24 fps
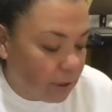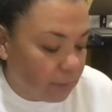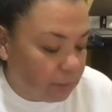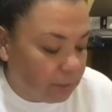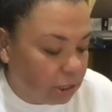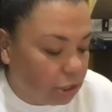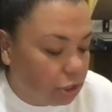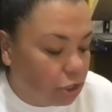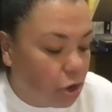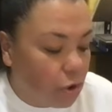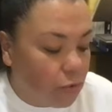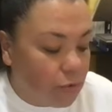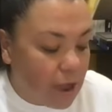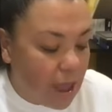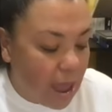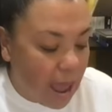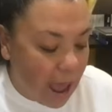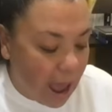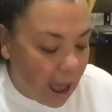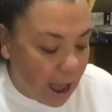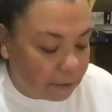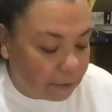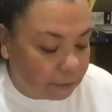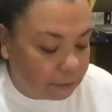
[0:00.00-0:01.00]
I mean, you don't
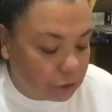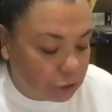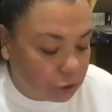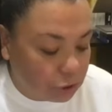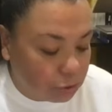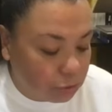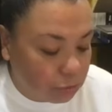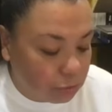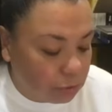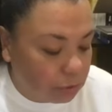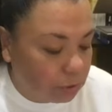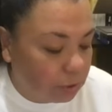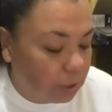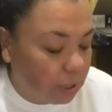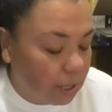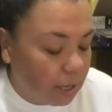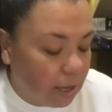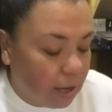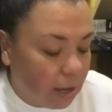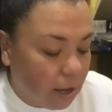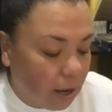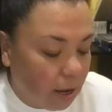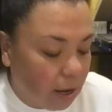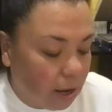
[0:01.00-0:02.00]
have
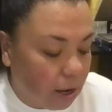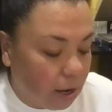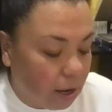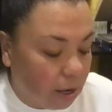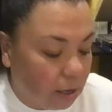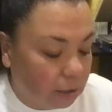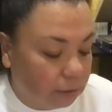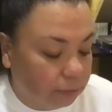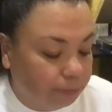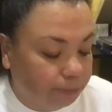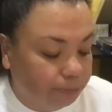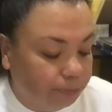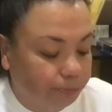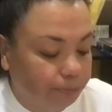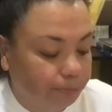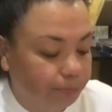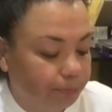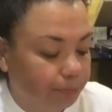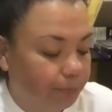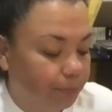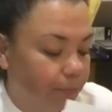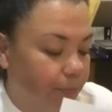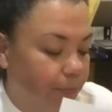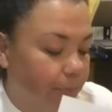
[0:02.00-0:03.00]
to,
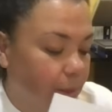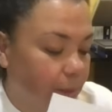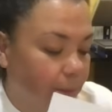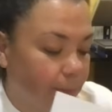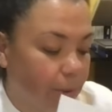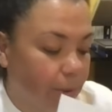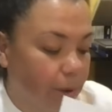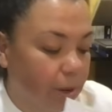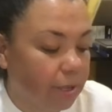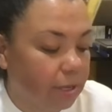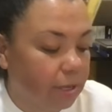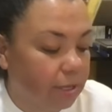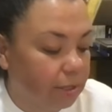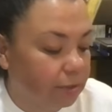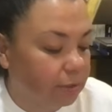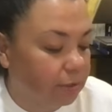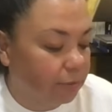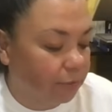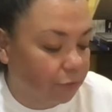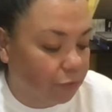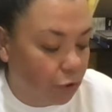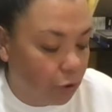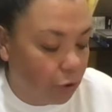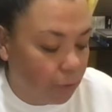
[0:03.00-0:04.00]
but
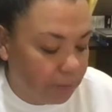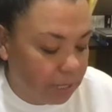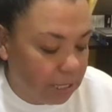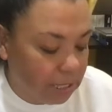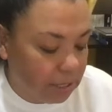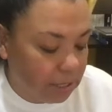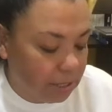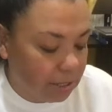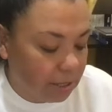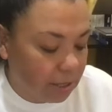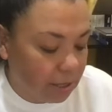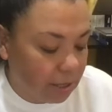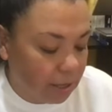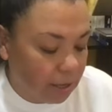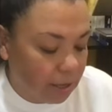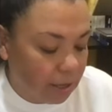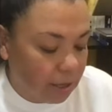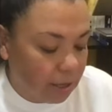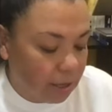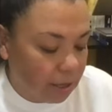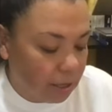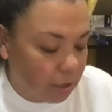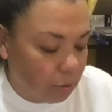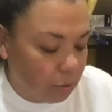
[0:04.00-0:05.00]
for me,
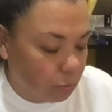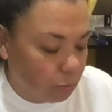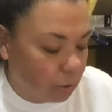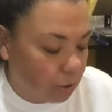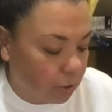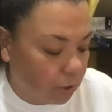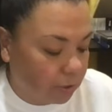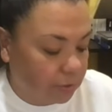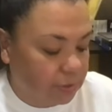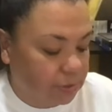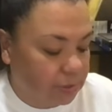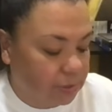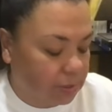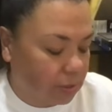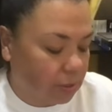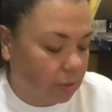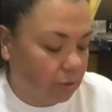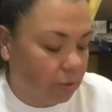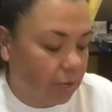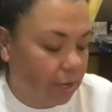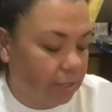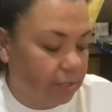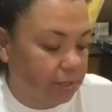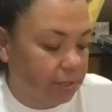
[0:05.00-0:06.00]
it works.
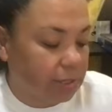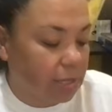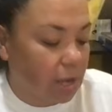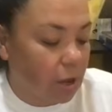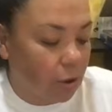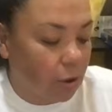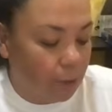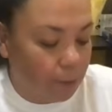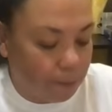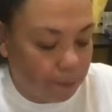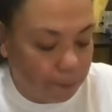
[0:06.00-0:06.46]
Okay. So,